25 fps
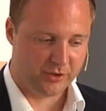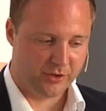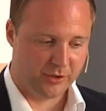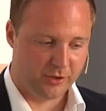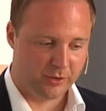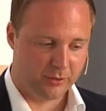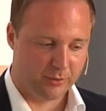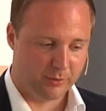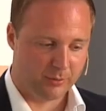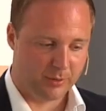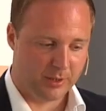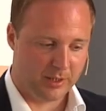to
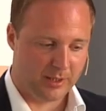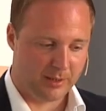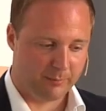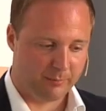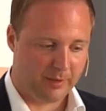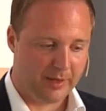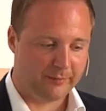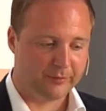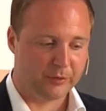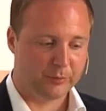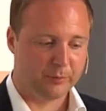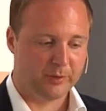you, uh,
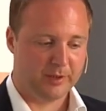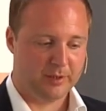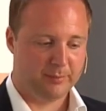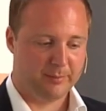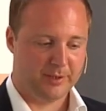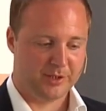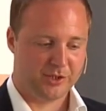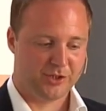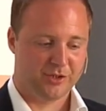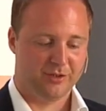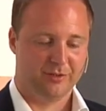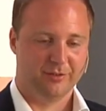we haven't really
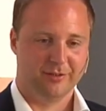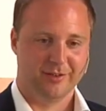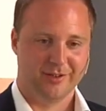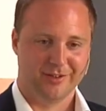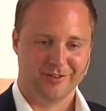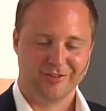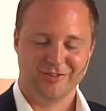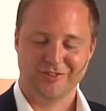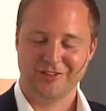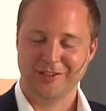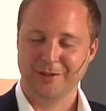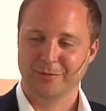mentioned the
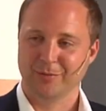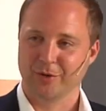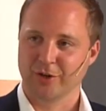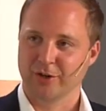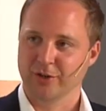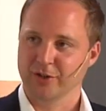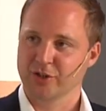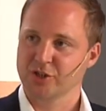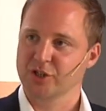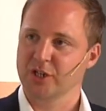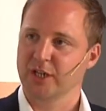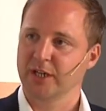C
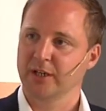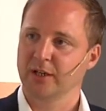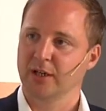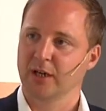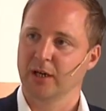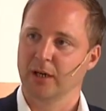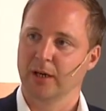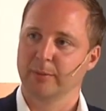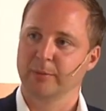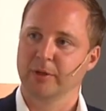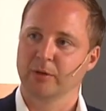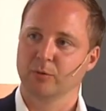word,
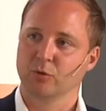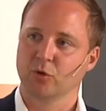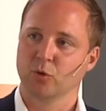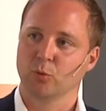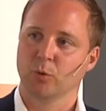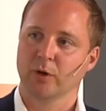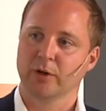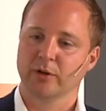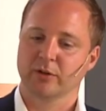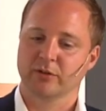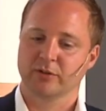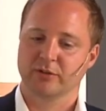China. I mean, to
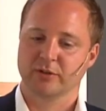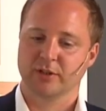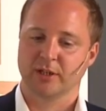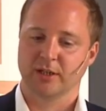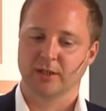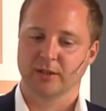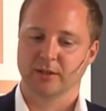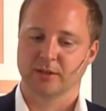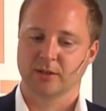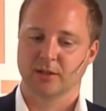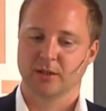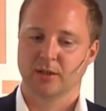what
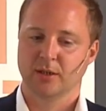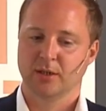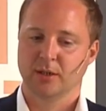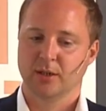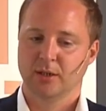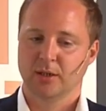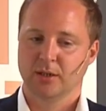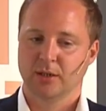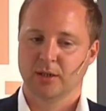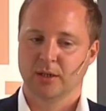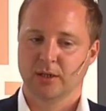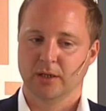extent
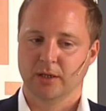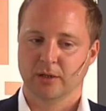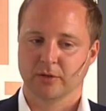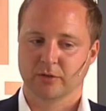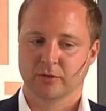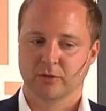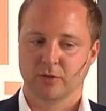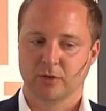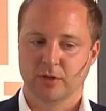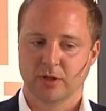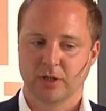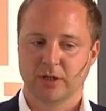
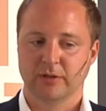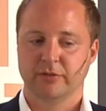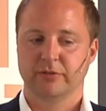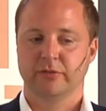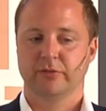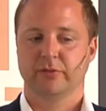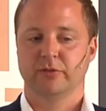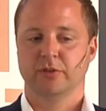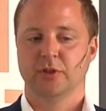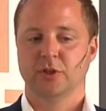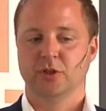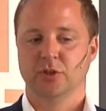is if
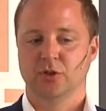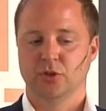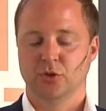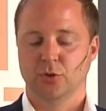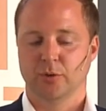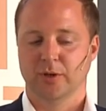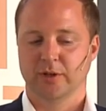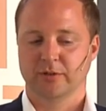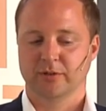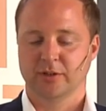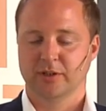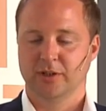the
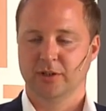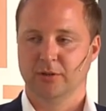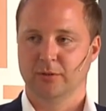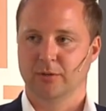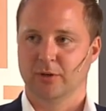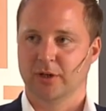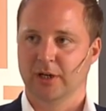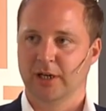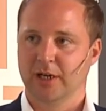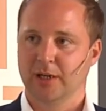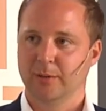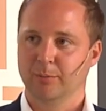US and the EU
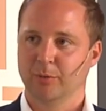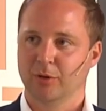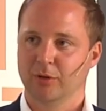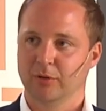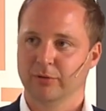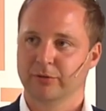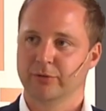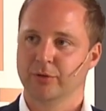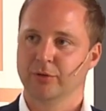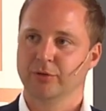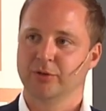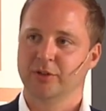are able
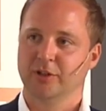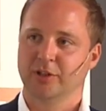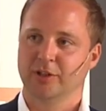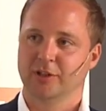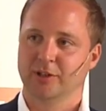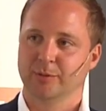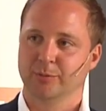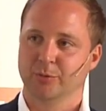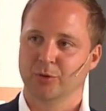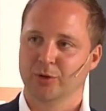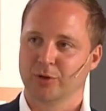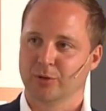through
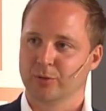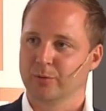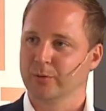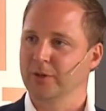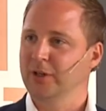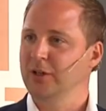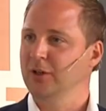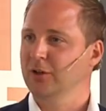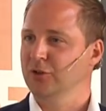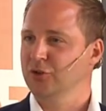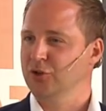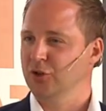TTIP to
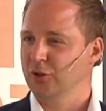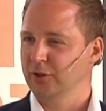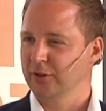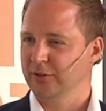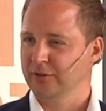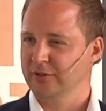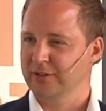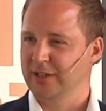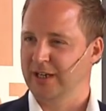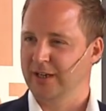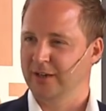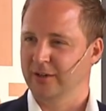agree on joint
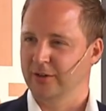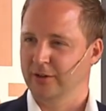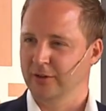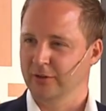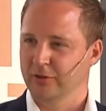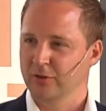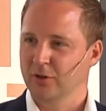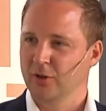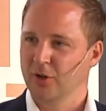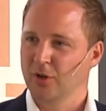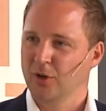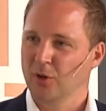
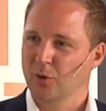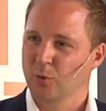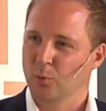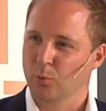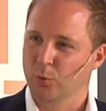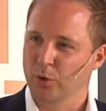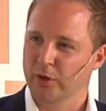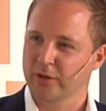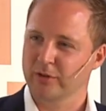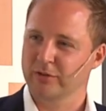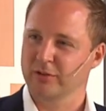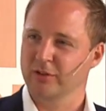standards,
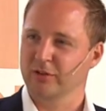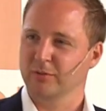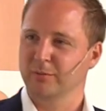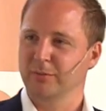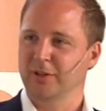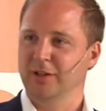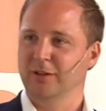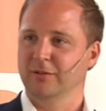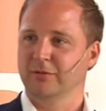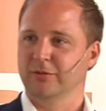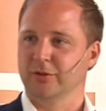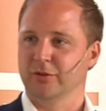what does this
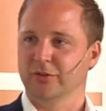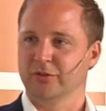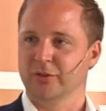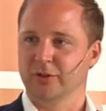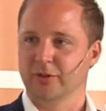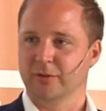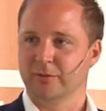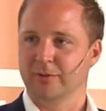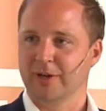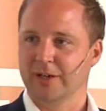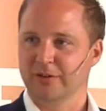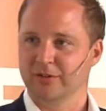mean for sort
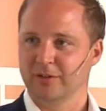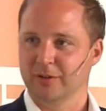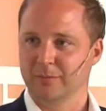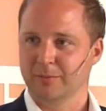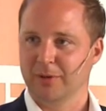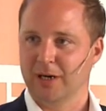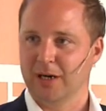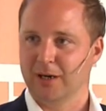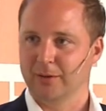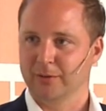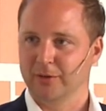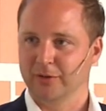of rising
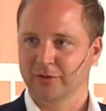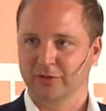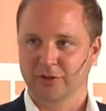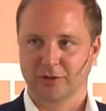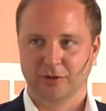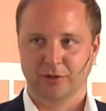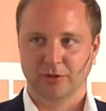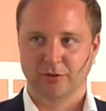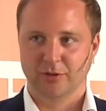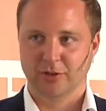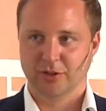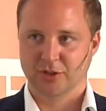powers,
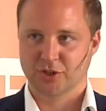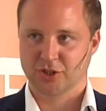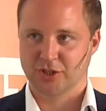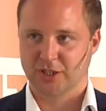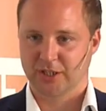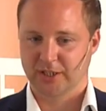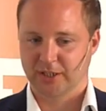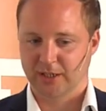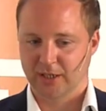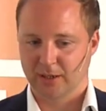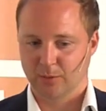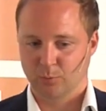including
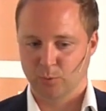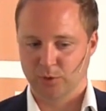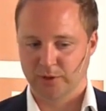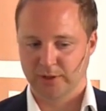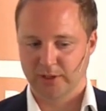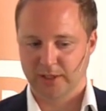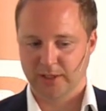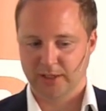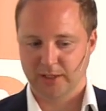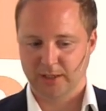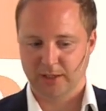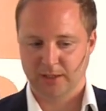China? Will
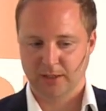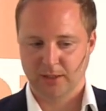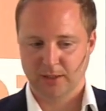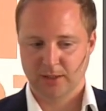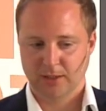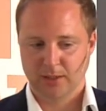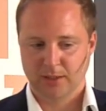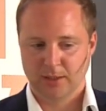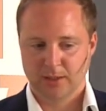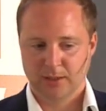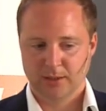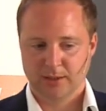they
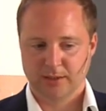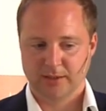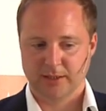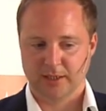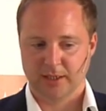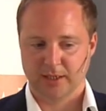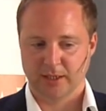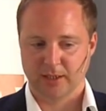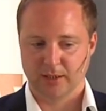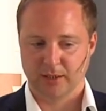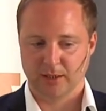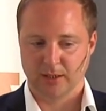
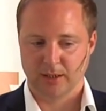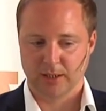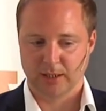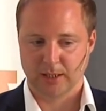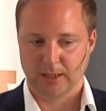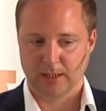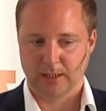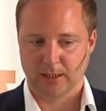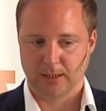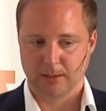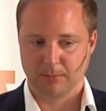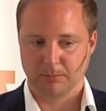then,
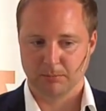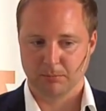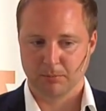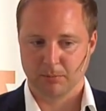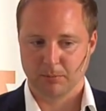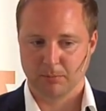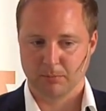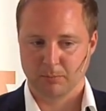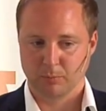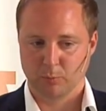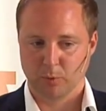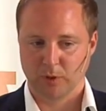um,
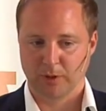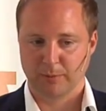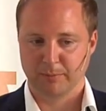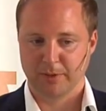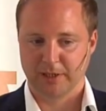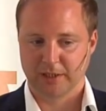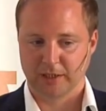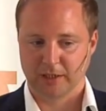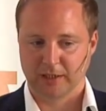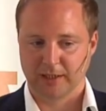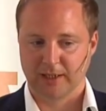will it make it